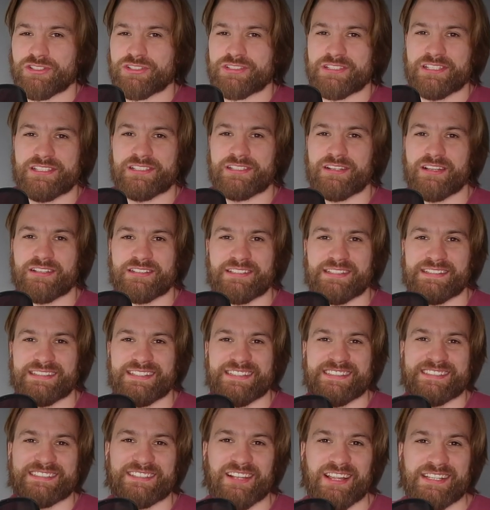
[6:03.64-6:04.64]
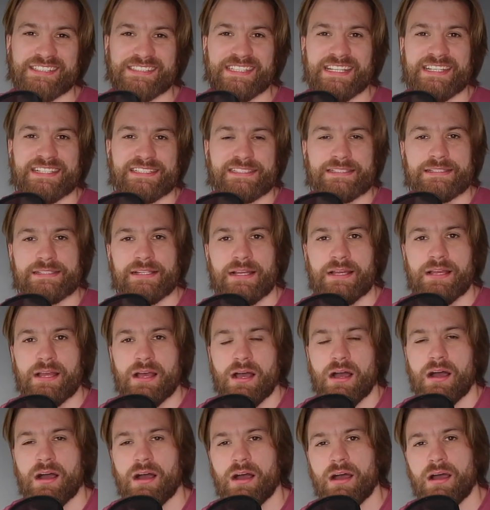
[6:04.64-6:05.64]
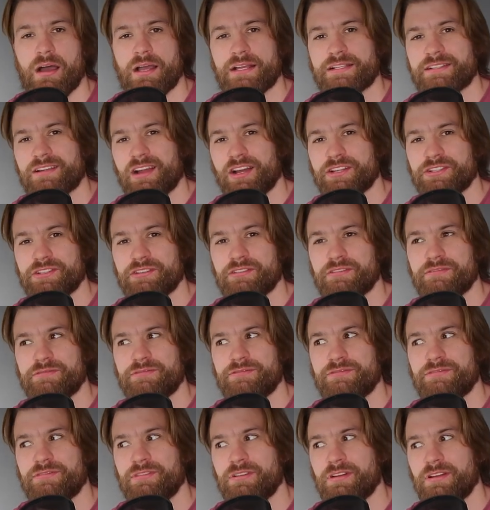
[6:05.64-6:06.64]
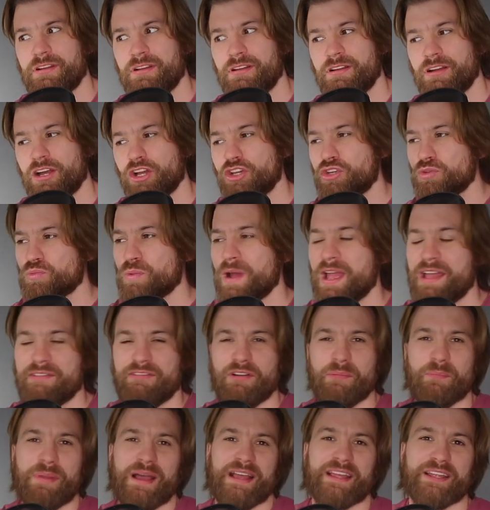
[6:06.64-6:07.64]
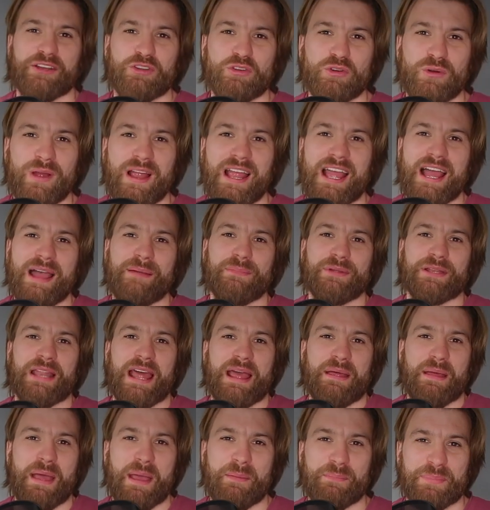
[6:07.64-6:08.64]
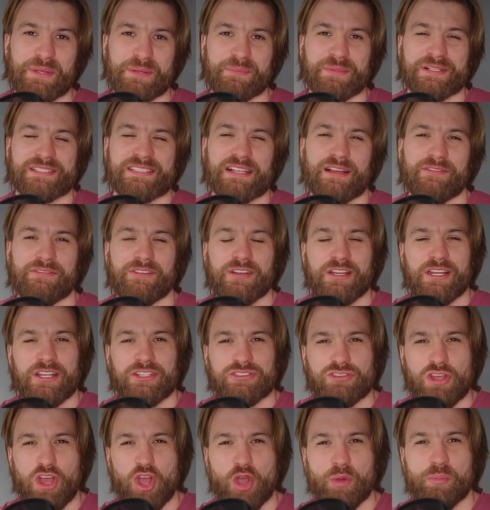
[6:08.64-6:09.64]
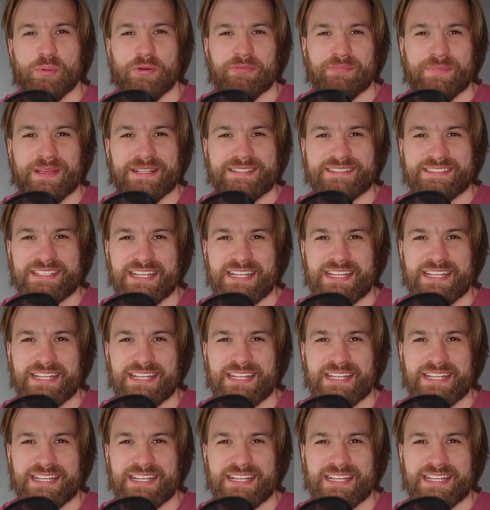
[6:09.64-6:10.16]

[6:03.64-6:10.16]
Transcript: just discussing things like this is kind of a good way of unpacking who I am and being myself. So I hope I've made